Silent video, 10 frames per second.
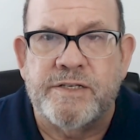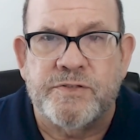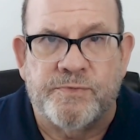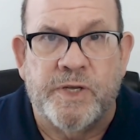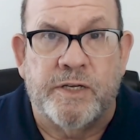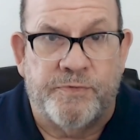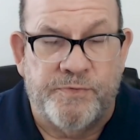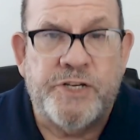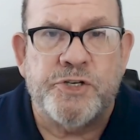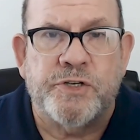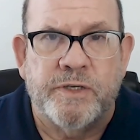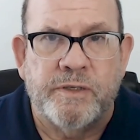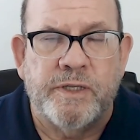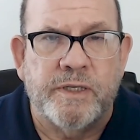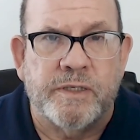That is a feature
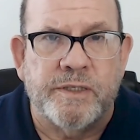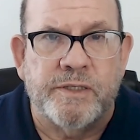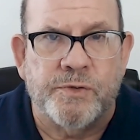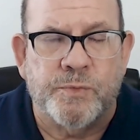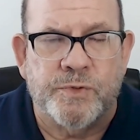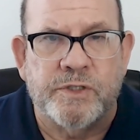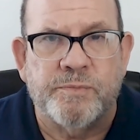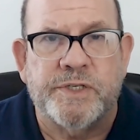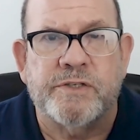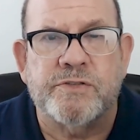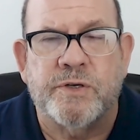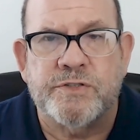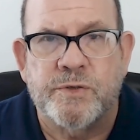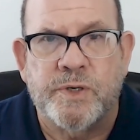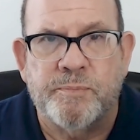uh, in the world, but it's
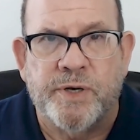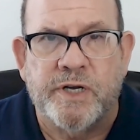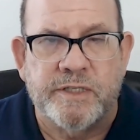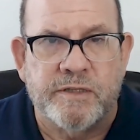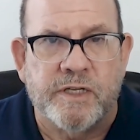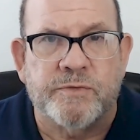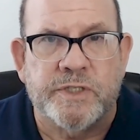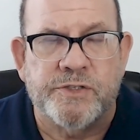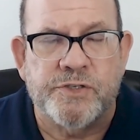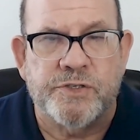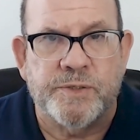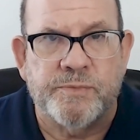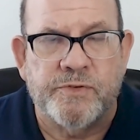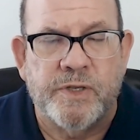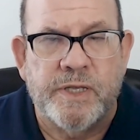also a bug in love
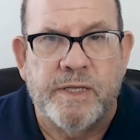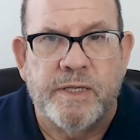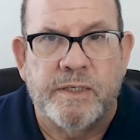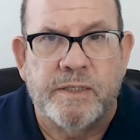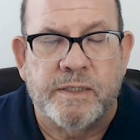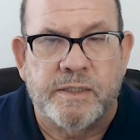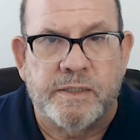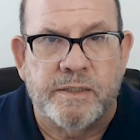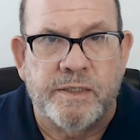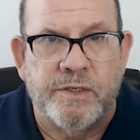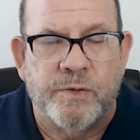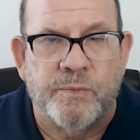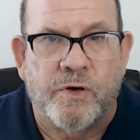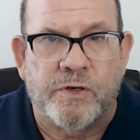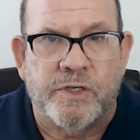relationships. Uh, you
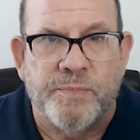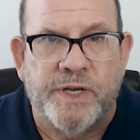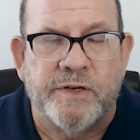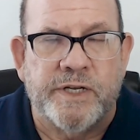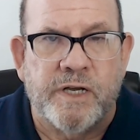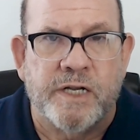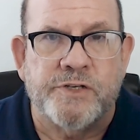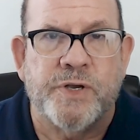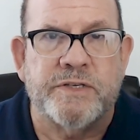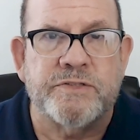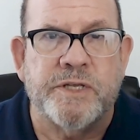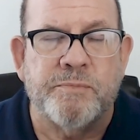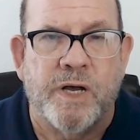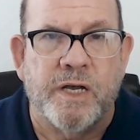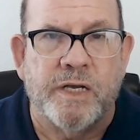know, our comparing,
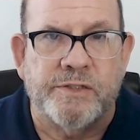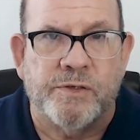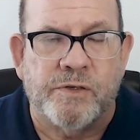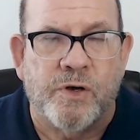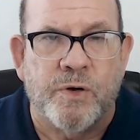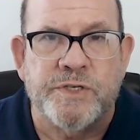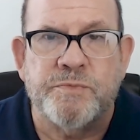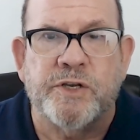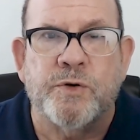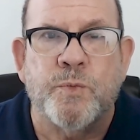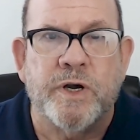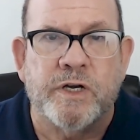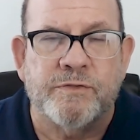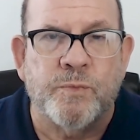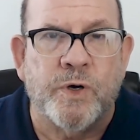contrasting mind, our always being
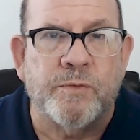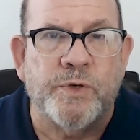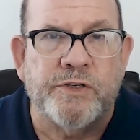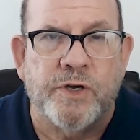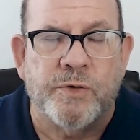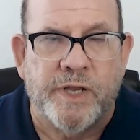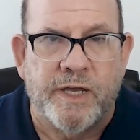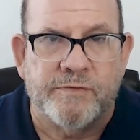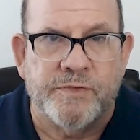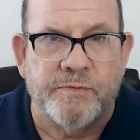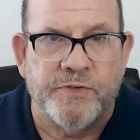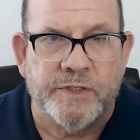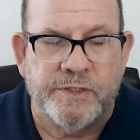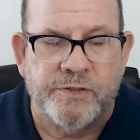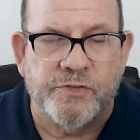aware of what we don't have and
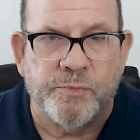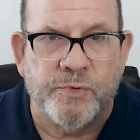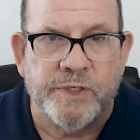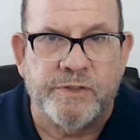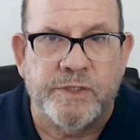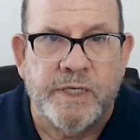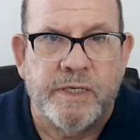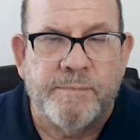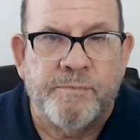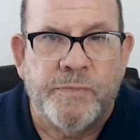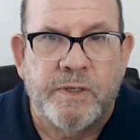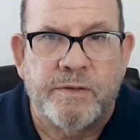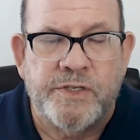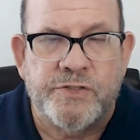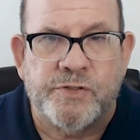feeling disappointed.
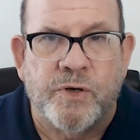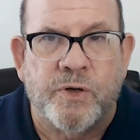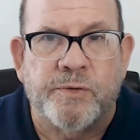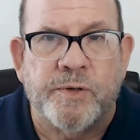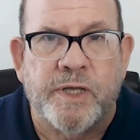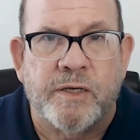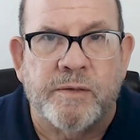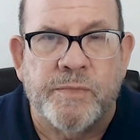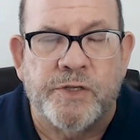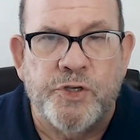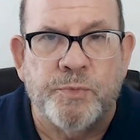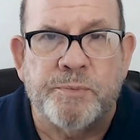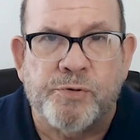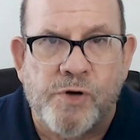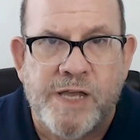These are all the um,
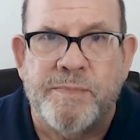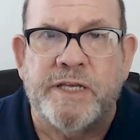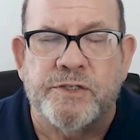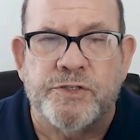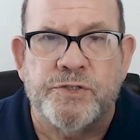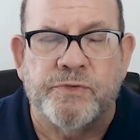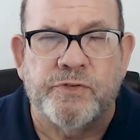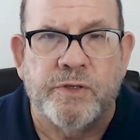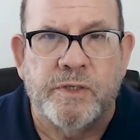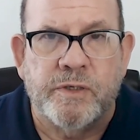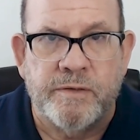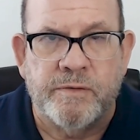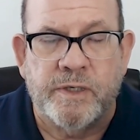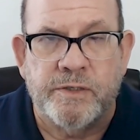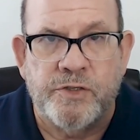human primate issues,
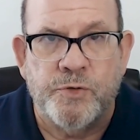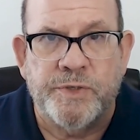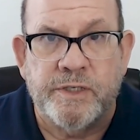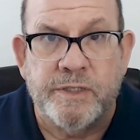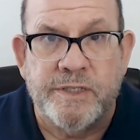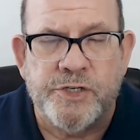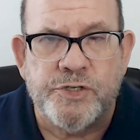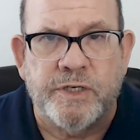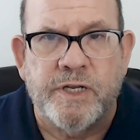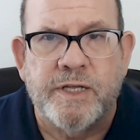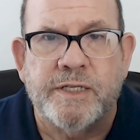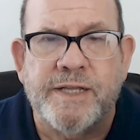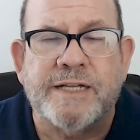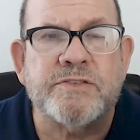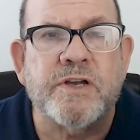the uh, human condition.
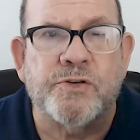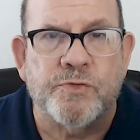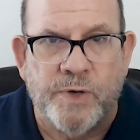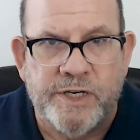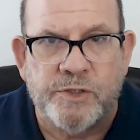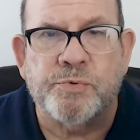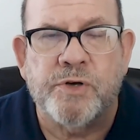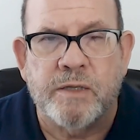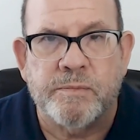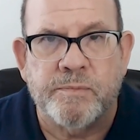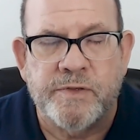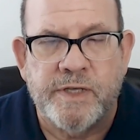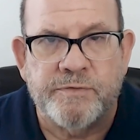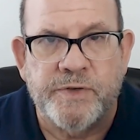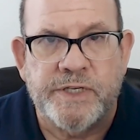And that's a greater
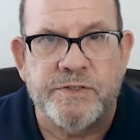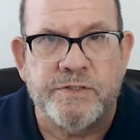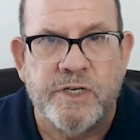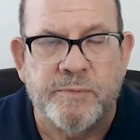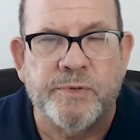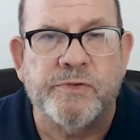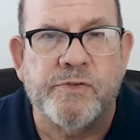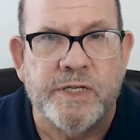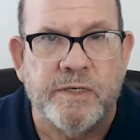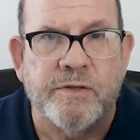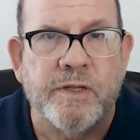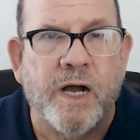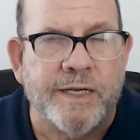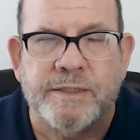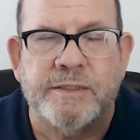problem that faces couples
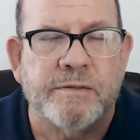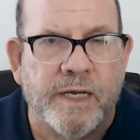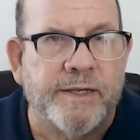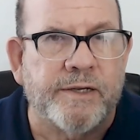than island,